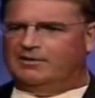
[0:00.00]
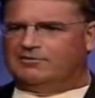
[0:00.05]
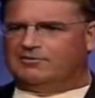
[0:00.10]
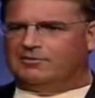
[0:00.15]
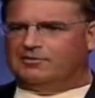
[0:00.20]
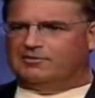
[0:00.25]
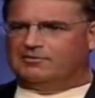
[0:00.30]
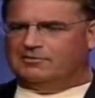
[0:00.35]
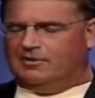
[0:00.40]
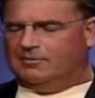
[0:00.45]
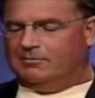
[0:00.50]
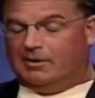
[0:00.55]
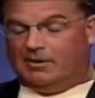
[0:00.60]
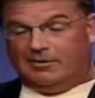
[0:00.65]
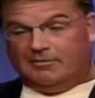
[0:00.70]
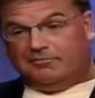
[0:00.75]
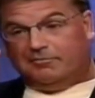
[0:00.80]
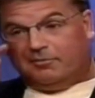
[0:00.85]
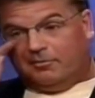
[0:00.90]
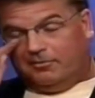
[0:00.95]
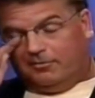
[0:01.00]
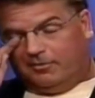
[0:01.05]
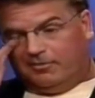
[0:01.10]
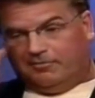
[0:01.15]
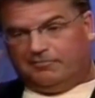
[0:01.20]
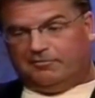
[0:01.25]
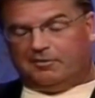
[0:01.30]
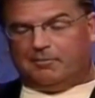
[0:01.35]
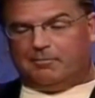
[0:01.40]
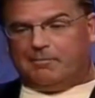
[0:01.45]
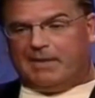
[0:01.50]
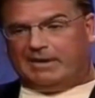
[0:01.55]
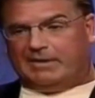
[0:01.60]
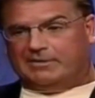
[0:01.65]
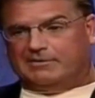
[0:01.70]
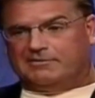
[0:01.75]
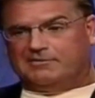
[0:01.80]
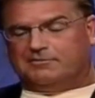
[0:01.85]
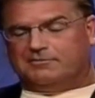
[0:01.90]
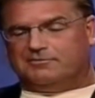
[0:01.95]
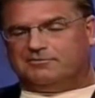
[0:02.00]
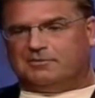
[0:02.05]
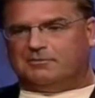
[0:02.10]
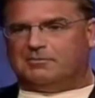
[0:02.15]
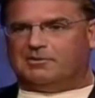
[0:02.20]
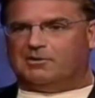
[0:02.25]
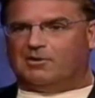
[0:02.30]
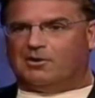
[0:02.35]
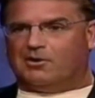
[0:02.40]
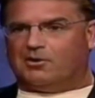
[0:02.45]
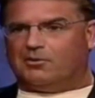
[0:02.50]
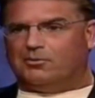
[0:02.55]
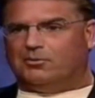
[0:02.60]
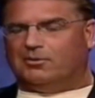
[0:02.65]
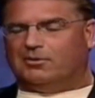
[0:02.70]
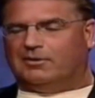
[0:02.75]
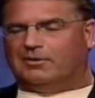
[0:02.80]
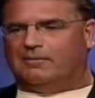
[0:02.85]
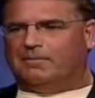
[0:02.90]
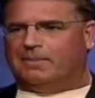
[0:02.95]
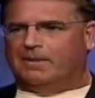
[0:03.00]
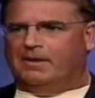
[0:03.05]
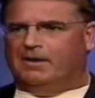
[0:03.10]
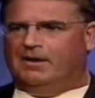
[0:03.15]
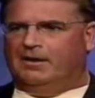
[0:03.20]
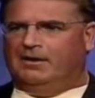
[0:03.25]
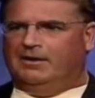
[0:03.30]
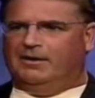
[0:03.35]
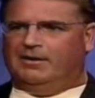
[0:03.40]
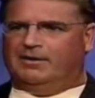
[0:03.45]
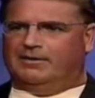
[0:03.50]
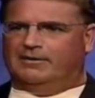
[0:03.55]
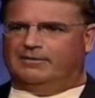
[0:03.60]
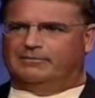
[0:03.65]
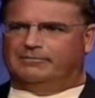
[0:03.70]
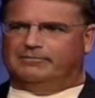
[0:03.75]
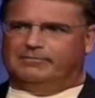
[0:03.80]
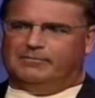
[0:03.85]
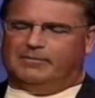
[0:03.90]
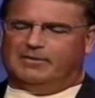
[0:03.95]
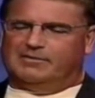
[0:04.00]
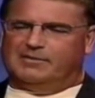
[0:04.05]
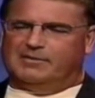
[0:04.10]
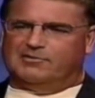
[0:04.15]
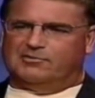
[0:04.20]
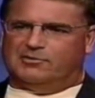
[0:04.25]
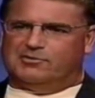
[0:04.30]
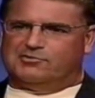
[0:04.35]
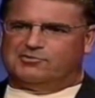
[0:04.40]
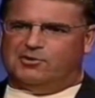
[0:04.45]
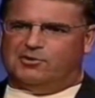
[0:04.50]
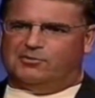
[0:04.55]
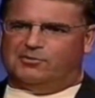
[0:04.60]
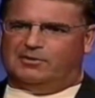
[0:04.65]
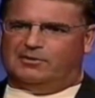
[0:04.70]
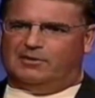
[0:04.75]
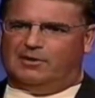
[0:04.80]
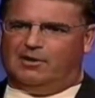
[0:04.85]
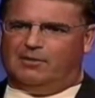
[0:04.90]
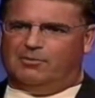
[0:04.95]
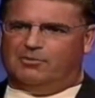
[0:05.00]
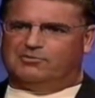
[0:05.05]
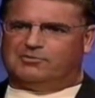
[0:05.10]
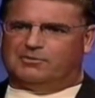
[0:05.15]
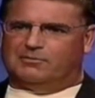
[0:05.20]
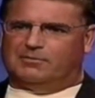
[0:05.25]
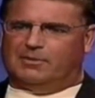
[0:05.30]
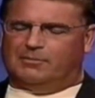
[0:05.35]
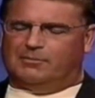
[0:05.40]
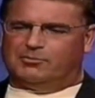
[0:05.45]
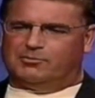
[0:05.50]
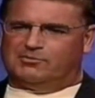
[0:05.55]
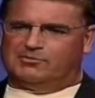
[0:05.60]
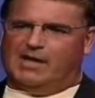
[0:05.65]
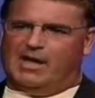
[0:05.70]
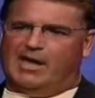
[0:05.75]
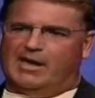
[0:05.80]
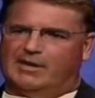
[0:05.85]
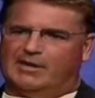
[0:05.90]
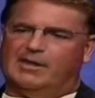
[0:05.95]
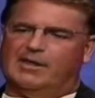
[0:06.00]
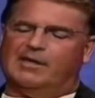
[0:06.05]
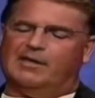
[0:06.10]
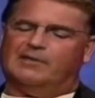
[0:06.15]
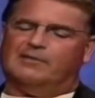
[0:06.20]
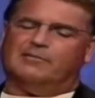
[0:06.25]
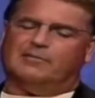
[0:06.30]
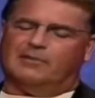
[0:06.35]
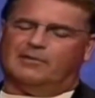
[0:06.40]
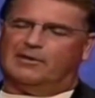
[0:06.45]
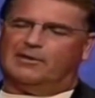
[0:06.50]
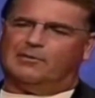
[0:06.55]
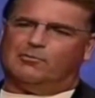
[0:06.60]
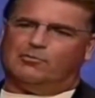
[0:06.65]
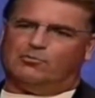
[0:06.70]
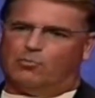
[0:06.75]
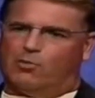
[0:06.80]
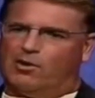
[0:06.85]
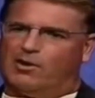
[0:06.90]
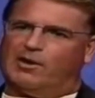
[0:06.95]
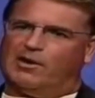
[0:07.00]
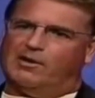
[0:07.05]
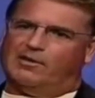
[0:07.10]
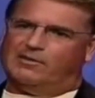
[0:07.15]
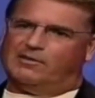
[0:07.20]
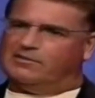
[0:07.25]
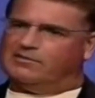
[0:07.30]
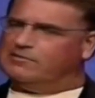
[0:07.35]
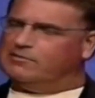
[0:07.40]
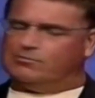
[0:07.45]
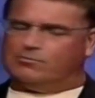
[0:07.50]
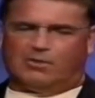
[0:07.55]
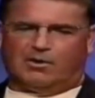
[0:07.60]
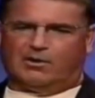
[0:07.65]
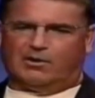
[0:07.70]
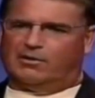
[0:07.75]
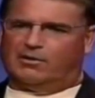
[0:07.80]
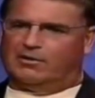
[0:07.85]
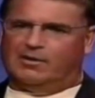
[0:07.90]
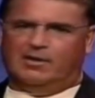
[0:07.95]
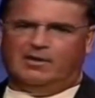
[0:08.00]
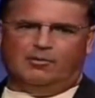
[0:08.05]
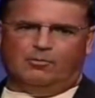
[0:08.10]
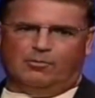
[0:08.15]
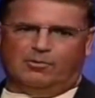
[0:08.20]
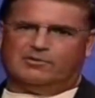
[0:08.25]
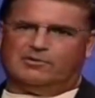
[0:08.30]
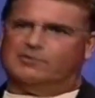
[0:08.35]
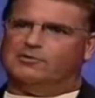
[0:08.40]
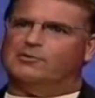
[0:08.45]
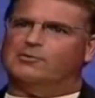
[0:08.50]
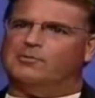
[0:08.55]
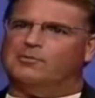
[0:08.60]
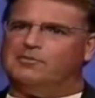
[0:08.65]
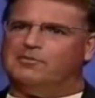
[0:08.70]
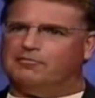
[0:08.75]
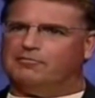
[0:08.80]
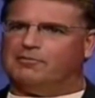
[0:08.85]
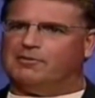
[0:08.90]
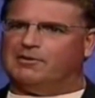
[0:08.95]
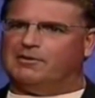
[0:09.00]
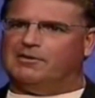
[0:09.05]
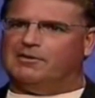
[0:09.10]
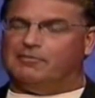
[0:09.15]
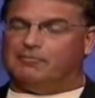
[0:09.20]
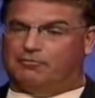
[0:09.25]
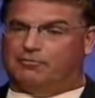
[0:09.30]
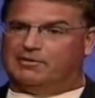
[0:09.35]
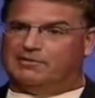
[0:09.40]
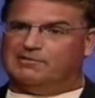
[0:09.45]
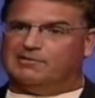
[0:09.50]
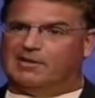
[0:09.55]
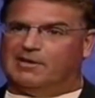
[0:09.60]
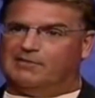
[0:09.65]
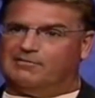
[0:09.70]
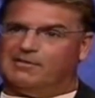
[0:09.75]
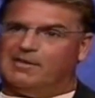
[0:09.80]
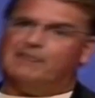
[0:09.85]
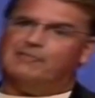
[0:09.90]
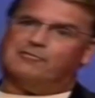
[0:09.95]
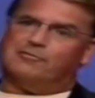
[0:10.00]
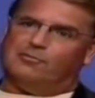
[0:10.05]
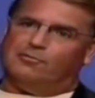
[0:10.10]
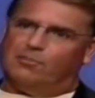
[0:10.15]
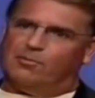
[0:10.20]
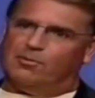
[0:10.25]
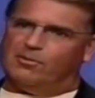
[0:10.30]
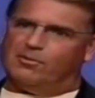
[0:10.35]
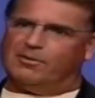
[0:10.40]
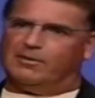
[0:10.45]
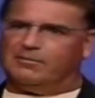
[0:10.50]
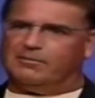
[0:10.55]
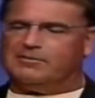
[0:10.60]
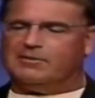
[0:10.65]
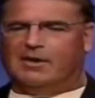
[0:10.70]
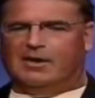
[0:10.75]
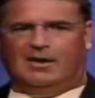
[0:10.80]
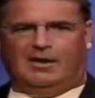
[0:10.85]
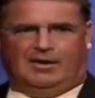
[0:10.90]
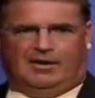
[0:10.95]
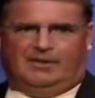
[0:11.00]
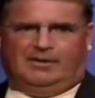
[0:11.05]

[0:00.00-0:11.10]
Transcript: And so this young man, Philip Magnus, who sent me the article, essentially showed that almost up to his dying day, Lincoln was working on this. He was working on what to do with the freed slaves after the war, and he was